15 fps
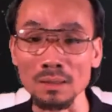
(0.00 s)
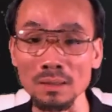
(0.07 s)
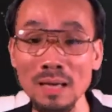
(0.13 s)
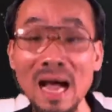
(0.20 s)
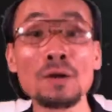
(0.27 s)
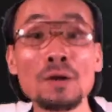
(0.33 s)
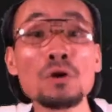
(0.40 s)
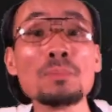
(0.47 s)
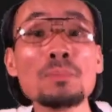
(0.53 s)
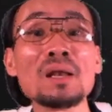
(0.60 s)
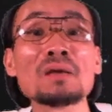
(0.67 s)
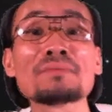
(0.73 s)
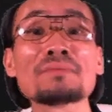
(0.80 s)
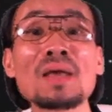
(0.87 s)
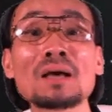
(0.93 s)
I do
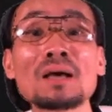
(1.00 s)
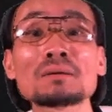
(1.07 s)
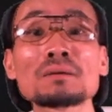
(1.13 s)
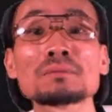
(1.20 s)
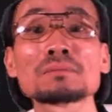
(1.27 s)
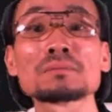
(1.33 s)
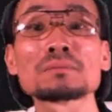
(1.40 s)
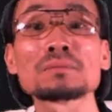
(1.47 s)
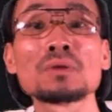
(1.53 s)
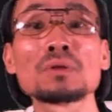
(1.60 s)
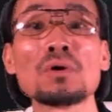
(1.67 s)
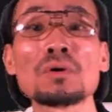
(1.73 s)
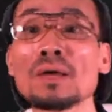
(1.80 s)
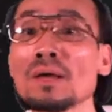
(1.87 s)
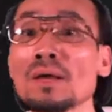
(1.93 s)
believe that,
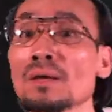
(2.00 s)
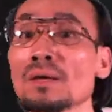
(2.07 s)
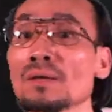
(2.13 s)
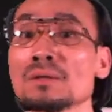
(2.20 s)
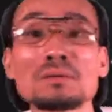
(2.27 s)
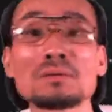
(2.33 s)
okay,